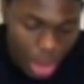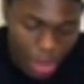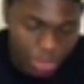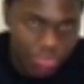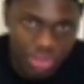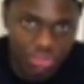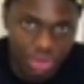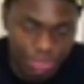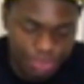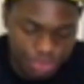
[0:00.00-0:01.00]
not even gonna
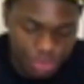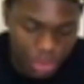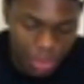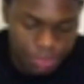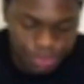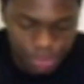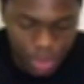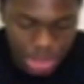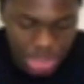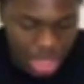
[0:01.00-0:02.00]
front.
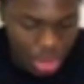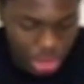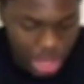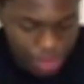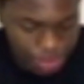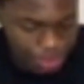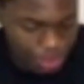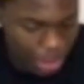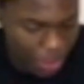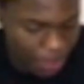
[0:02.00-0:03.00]
It's kind of cold now,
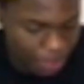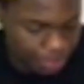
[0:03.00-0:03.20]
but